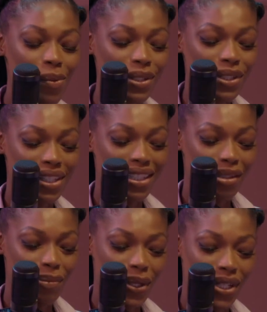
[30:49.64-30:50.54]
was your
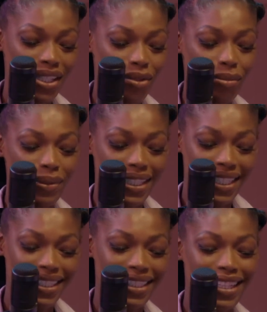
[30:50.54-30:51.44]
experience
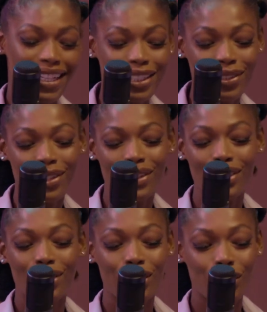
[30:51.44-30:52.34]
representing Nigeria on
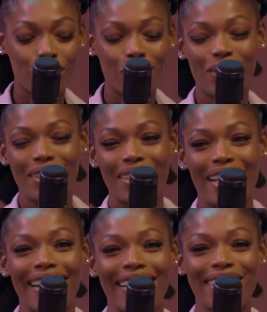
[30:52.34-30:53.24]
a global
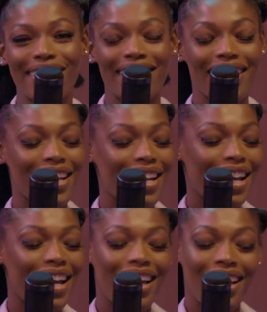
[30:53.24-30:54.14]
stage?
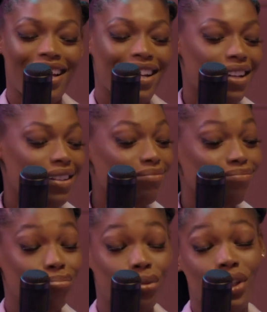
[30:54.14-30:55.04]

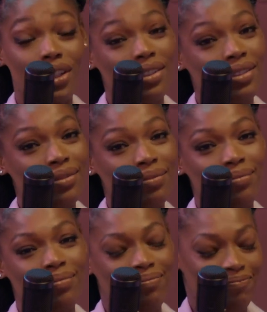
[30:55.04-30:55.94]
Bro,
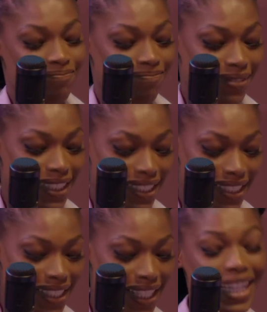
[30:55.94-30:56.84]

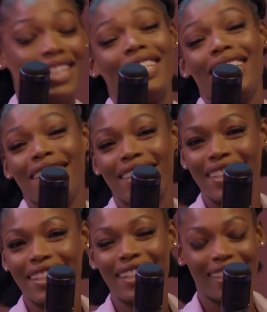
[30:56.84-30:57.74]
like I said,
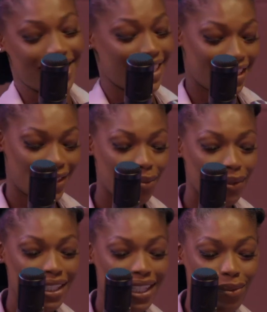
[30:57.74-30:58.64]
it's
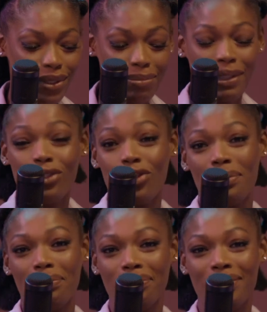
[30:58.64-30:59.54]
something that was my
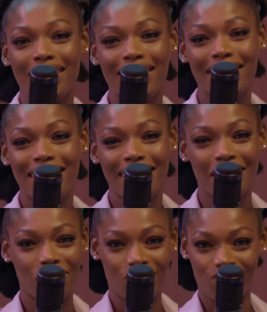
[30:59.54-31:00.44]
dream since.